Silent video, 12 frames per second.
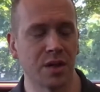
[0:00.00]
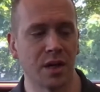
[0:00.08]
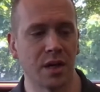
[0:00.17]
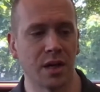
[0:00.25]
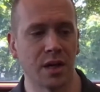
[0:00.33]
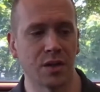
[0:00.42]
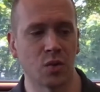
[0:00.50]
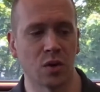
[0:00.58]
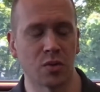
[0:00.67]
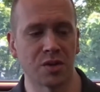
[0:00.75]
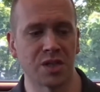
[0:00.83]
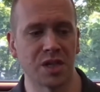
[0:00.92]
That's where
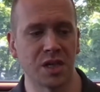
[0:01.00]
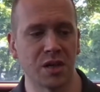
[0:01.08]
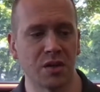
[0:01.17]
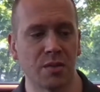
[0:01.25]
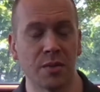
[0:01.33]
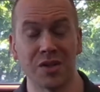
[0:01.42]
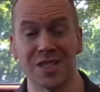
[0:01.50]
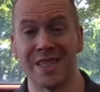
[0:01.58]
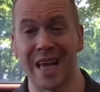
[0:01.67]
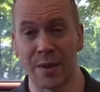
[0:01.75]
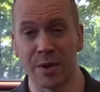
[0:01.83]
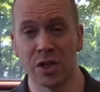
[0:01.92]
we're seeing the most
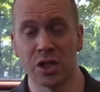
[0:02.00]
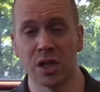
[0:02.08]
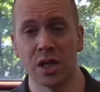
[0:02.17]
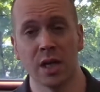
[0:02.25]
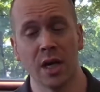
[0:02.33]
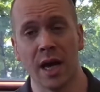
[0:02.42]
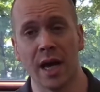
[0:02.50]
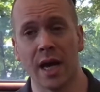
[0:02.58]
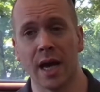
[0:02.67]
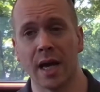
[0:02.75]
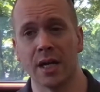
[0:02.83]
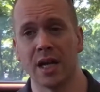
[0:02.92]
damage.
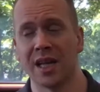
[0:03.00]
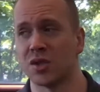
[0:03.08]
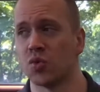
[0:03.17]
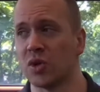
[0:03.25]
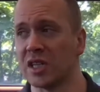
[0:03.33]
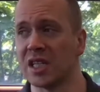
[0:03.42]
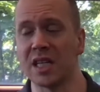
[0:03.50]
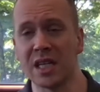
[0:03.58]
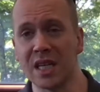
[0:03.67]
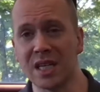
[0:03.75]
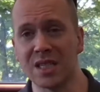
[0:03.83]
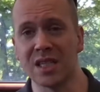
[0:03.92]
And it's really
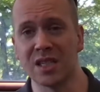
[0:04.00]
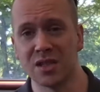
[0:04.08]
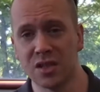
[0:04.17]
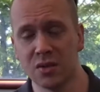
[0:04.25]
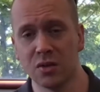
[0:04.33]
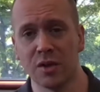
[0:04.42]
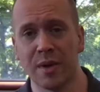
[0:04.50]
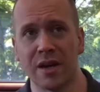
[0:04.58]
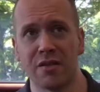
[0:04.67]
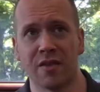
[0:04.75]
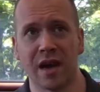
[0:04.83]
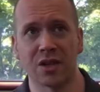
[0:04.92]
easy to do in the
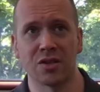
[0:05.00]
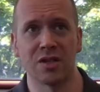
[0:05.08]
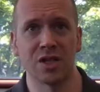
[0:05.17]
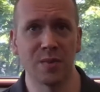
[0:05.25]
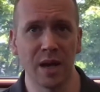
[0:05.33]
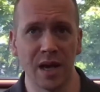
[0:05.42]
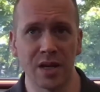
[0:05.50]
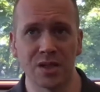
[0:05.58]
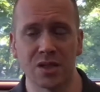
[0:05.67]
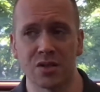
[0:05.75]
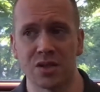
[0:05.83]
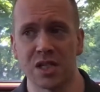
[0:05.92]
manufacturing
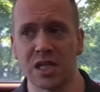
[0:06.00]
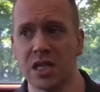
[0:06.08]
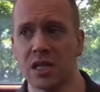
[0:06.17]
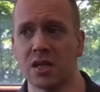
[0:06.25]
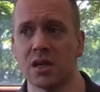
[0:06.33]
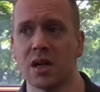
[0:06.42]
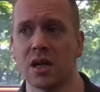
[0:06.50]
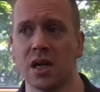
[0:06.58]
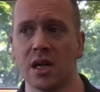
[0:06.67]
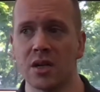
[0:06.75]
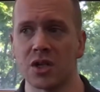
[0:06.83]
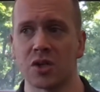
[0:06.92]
space. You're seeing an
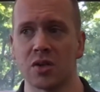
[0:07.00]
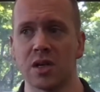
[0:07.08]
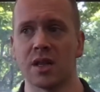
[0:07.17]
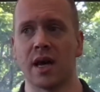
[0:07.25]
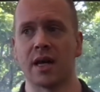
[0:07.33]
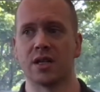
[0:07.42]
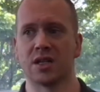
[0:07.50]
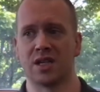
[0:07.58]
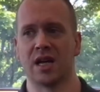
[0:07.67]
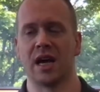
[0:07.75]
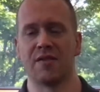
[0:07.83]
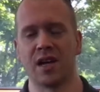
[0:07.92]
industry that doesn't
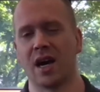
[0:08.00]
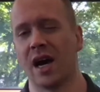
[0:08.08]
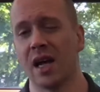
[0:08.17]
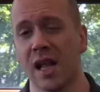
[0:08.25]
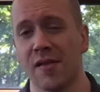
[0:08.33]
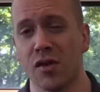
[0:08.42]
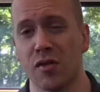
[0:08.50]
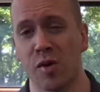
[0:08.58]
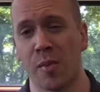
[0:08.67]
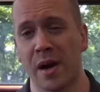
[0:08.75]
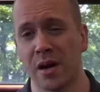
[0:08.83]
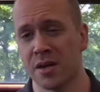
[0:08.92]
have a high level of
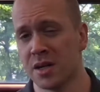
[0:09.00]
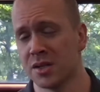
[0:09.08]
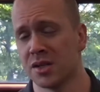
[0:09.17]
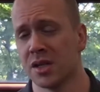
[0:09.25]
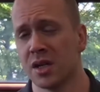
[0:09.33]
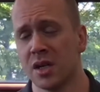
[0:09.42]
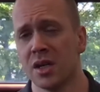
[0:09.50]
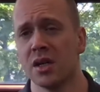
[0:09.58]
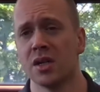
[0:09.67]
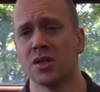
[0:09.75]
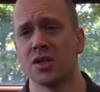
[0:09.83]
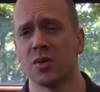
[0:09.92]
preparedness.
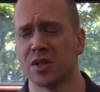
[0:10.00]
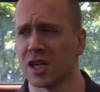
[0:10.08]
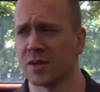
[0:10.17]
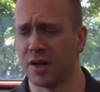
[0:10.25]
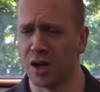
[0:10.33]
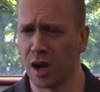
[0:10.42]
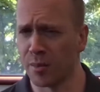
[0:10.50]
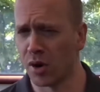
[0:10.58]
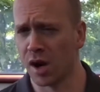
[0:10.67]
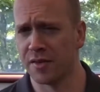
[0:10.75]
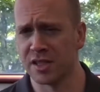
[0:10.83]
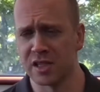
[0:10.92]
So we talked about
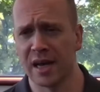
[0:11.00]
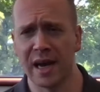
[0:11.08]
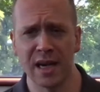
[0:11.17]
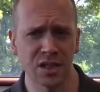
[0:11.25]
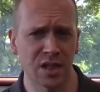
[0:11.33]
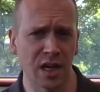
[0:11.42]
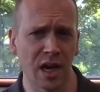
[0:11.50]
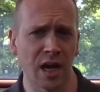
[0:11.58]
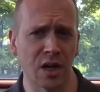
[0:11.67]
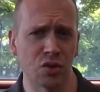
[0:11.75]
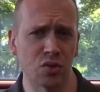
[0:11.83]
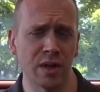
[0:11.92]
nonprofits last, and I kind
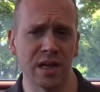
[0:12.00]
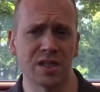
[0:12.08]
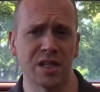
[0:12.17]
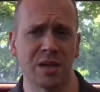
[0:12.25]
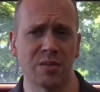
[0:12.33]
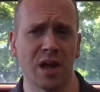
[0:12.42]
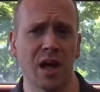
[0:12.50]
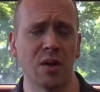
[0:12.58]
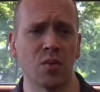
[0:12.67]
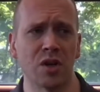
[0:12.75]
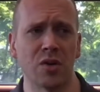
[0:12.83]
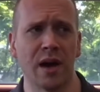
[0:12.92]
of drew that same line
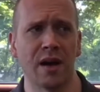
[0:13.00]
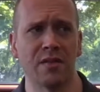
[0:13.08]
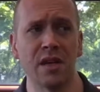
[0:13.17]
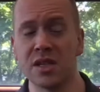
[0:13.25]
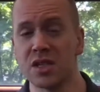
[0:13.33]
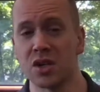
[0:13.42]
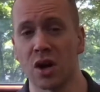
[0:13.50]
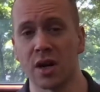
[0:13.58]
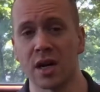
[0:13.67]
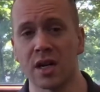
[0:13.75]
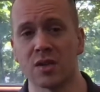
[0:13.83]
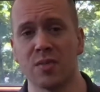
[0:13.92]
where you have easy
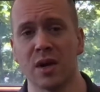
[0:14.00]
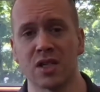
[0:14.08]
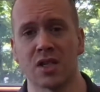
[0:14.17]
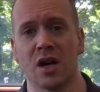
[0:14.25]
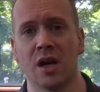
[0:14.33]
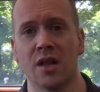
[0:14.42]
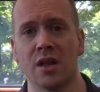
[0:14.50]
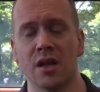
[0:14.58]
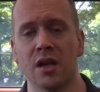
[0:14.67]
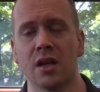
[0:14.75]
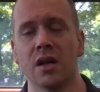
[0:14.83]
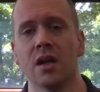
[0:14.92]
targets based on
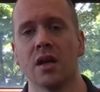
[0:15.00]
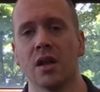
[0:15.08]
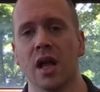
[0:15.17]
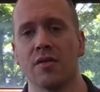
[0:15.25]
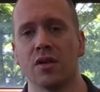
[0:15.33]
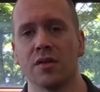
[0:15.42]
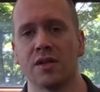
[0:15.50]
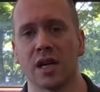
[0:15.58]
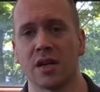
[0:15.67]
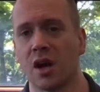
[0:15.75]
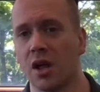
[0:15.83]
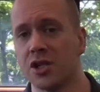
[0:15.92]
the level of
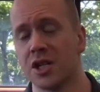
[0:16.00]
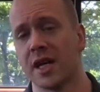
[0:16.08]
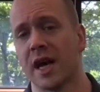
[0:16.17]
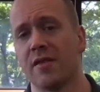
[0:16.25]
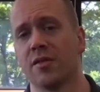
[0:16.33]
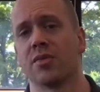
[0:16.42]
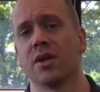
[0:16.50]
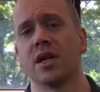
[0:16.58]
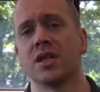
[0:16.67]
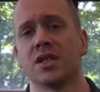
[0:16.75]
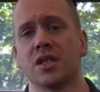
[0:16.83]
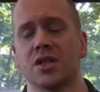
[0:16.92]
technology they have in
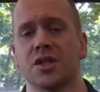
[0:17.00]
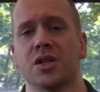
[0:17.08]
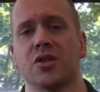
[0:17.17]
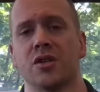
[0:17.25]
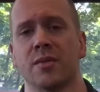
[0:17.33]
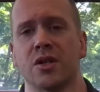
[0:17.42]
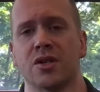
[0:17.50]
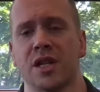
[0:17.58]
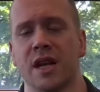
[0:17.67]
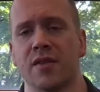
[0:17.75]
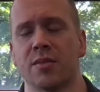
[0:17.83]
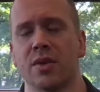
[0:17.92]
place and the security measures they
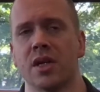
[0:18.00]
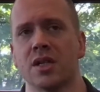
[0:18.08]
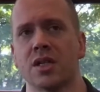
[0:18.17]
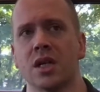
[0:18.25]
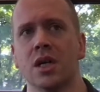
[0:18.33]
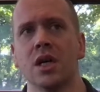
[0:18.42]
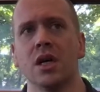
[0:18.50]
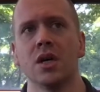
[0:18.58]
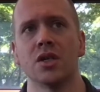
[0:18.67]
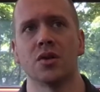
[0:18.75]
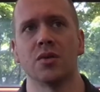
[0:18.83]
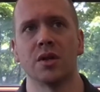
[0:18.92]
have in place.
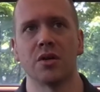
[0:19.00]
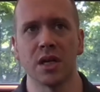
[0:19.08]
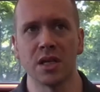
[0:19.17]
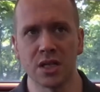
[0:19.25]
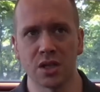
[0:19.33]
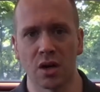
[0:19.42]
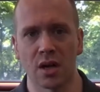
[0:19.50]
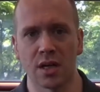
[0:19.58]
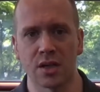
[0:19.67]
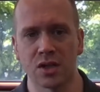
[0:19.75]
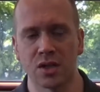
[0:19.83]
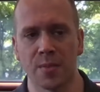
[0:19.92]
So they're easy
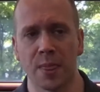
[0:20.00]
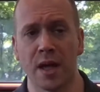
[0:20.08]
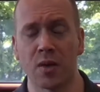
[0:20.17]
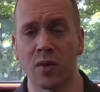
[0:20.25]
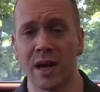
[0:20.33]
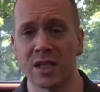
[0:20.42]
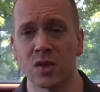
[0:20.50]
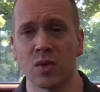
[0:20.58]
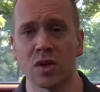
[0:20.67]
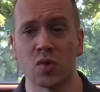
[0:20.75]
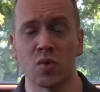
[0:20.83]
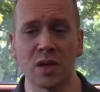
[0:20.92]
targets, and ransomware
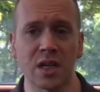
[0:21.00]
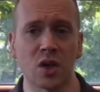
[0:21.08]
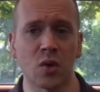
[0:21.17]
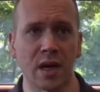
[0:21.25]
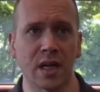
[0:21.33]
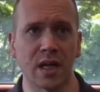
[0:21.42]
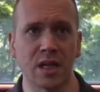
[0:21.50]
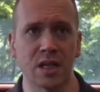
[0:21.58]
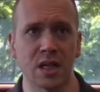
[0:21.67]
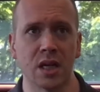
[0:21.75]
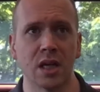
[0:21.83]
is really quick and easy.